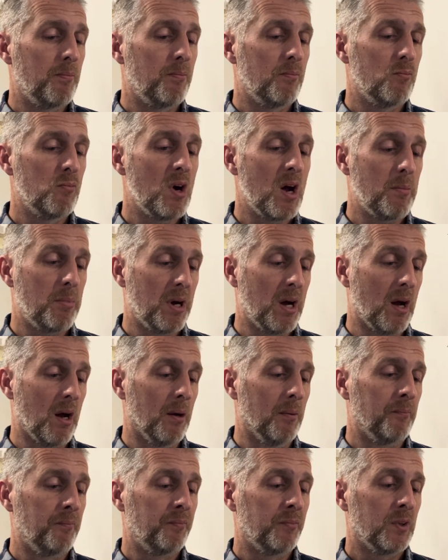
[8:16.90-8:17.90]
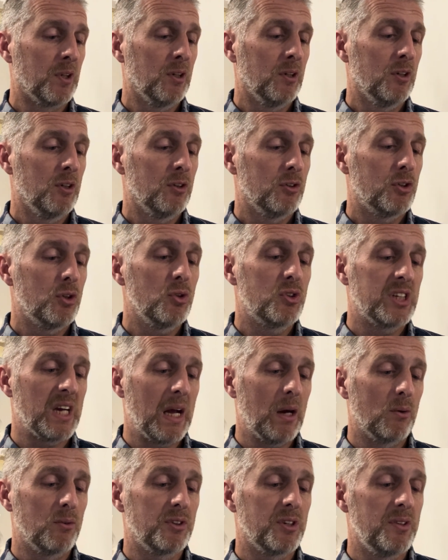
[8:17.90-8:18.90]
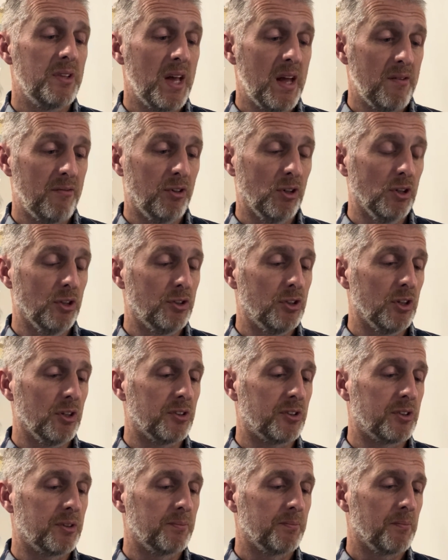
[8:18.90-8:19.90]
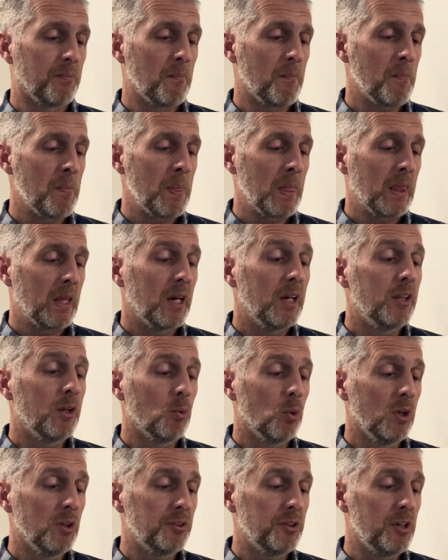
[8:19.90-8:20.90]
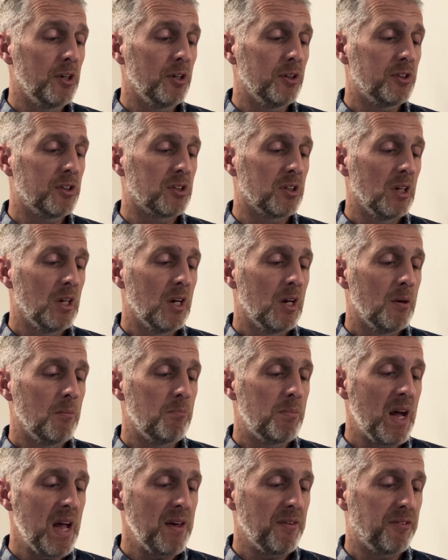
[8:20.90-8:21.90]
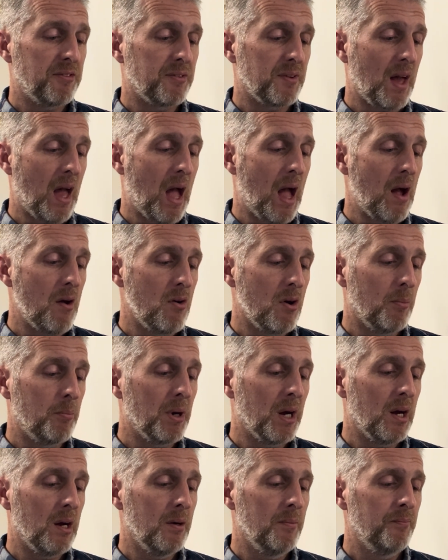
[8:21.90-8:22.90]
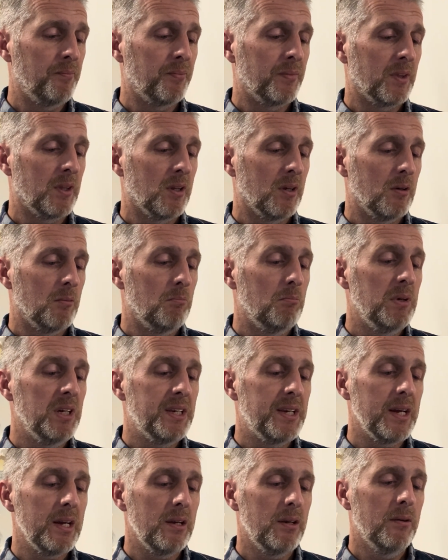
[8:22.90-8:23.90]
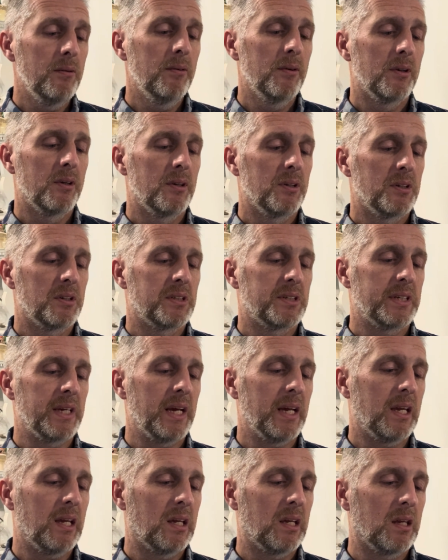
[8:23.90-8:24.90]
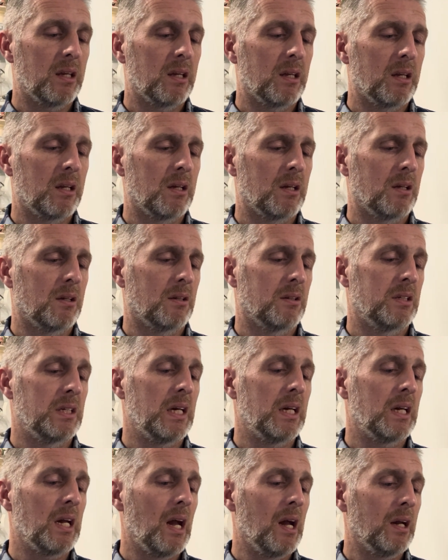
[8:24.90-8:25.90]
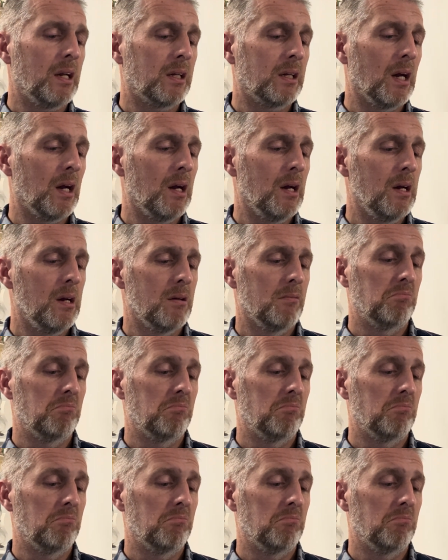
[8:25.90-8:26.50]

Rabbah, 2 towns and their villages. In the wilderness, Beth Arabah, Midin, Sekaka,